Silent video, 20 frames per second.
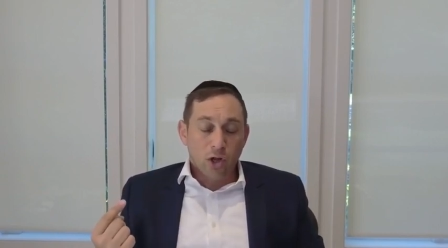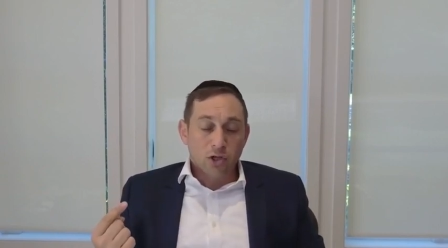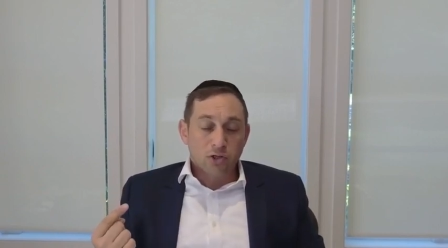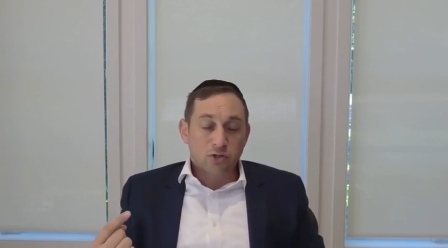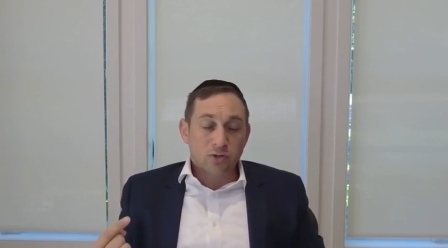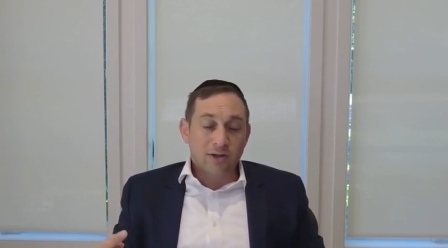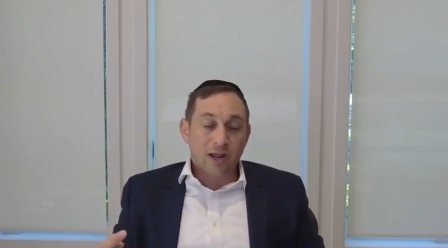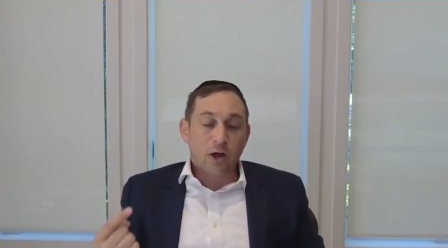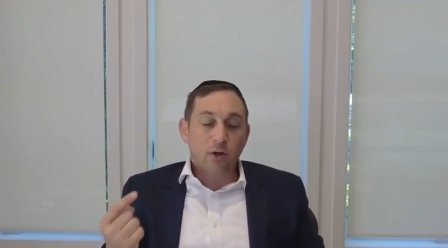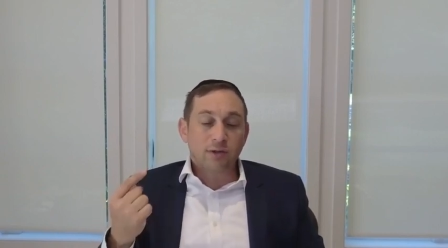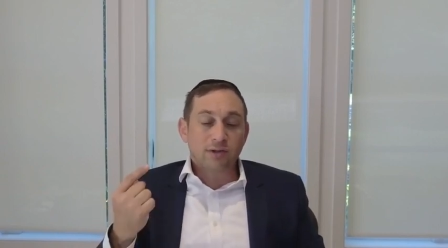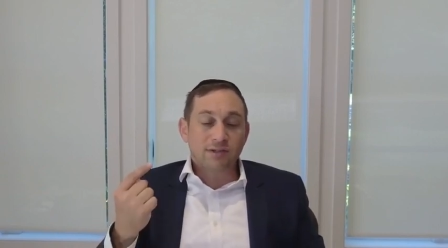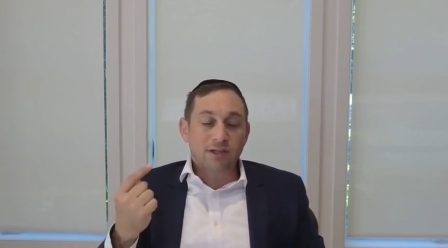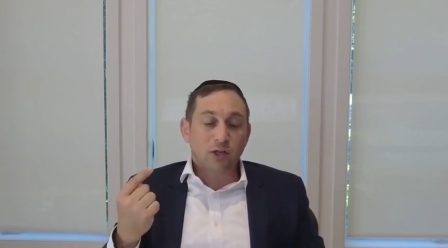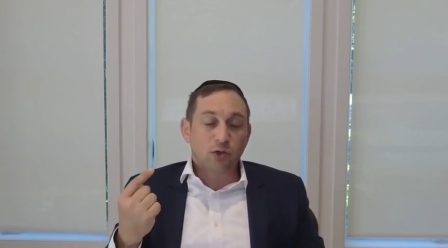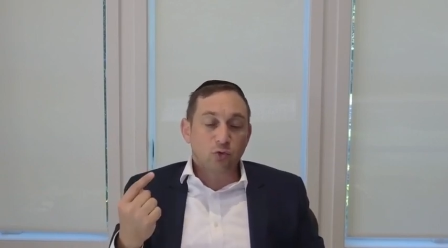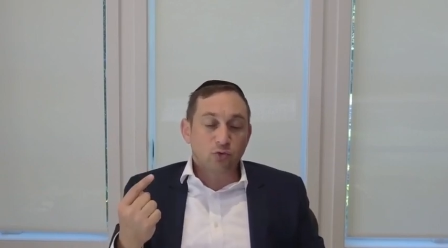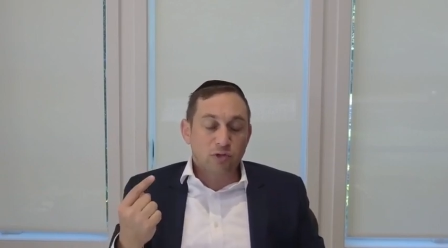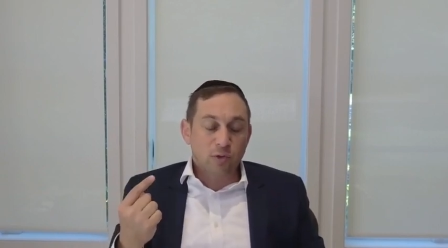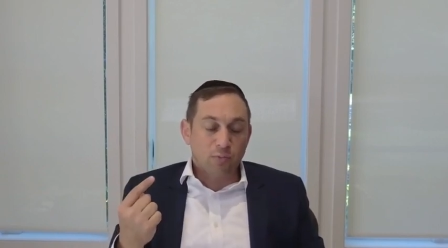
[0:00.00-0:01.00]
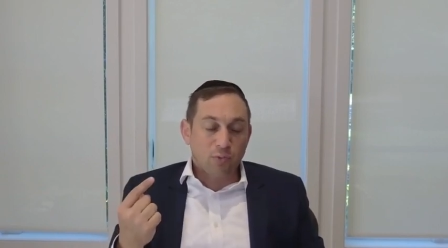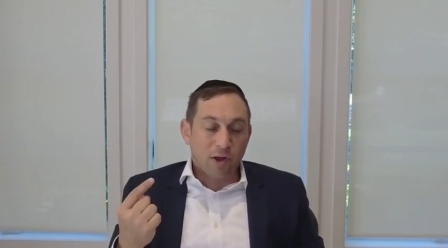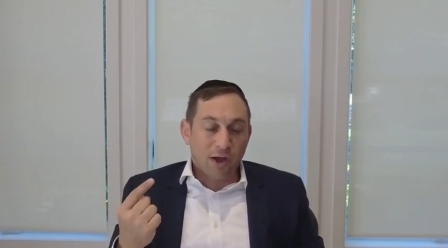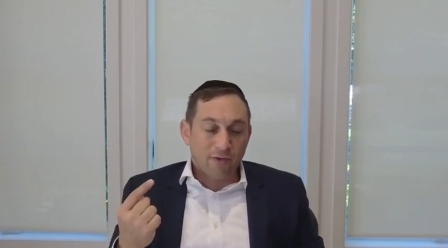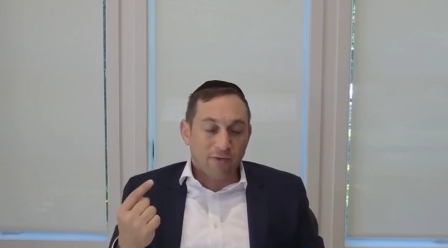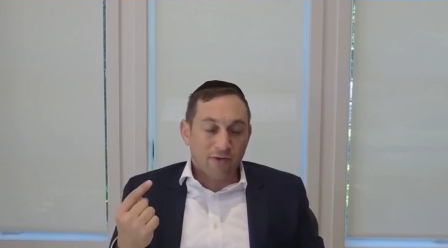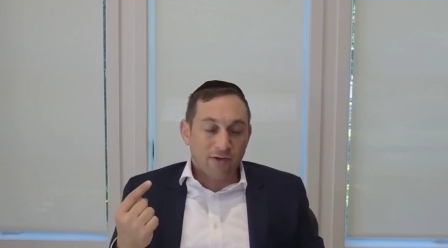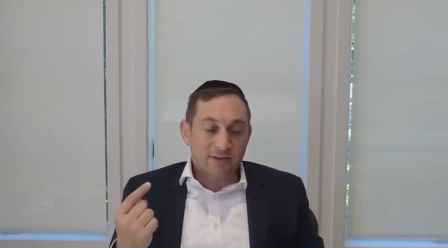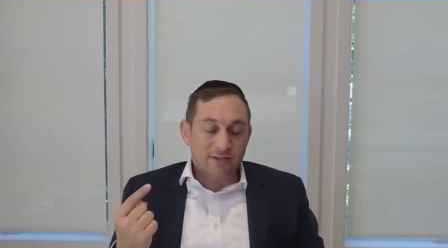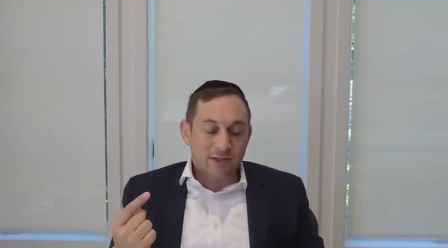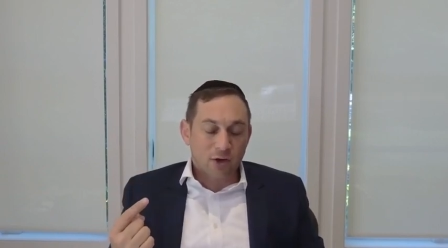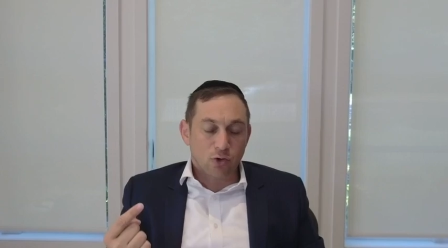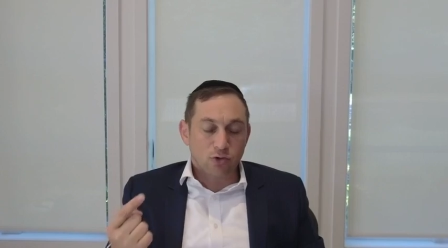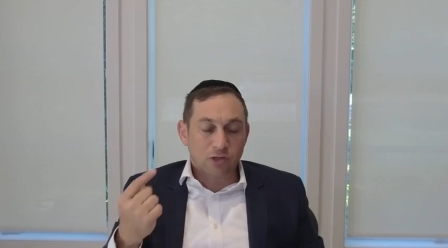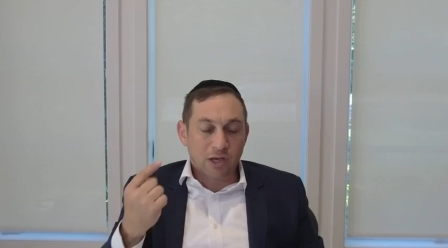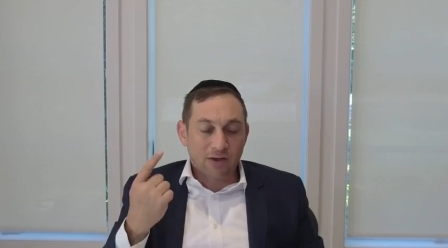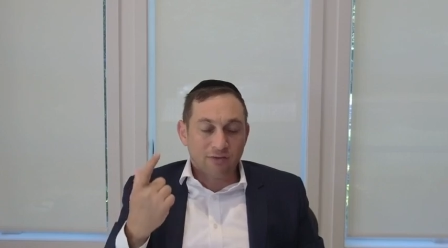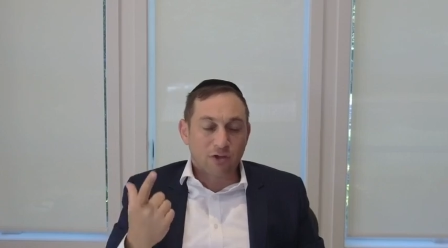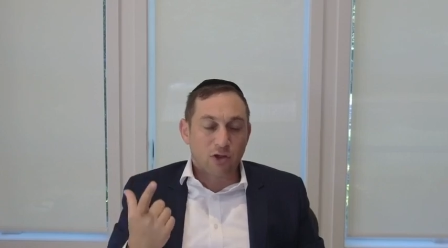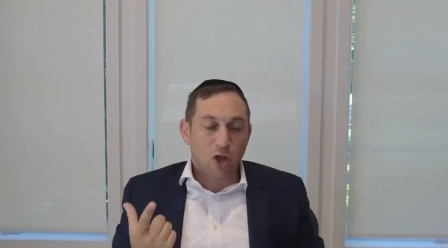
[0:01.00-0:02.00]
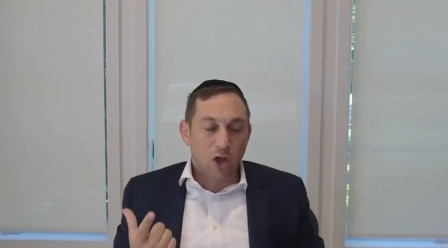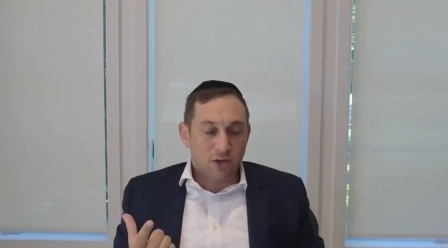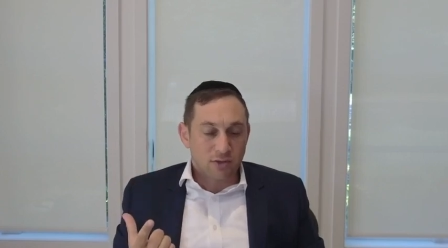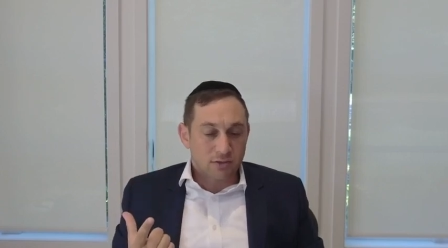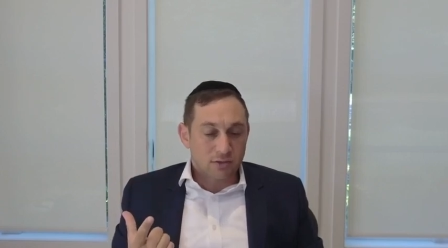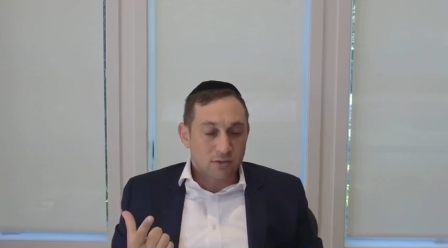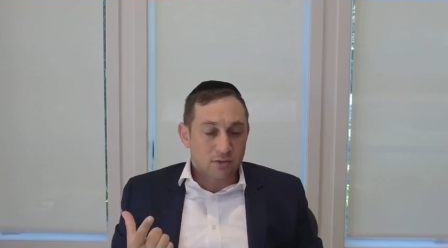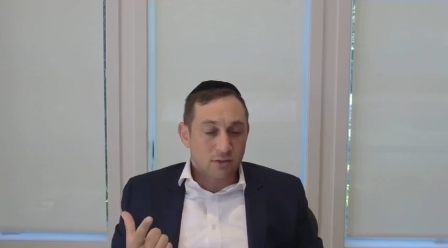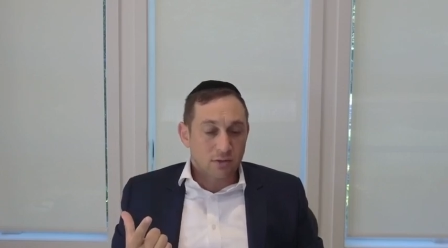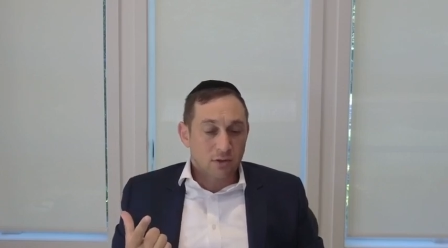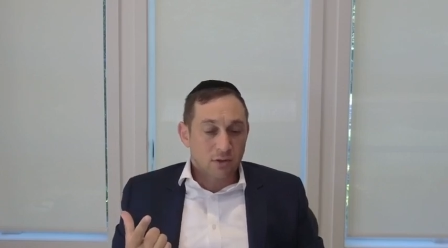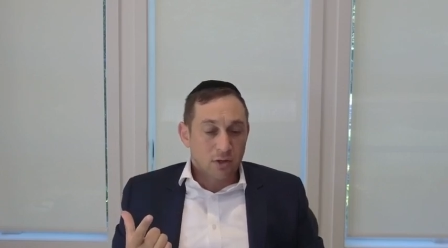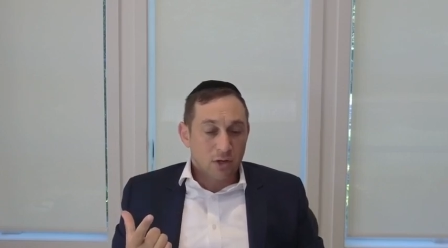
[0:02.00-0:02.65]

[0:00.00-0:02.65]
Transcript: so now he's going to lose the profit. He's going to also have a loss.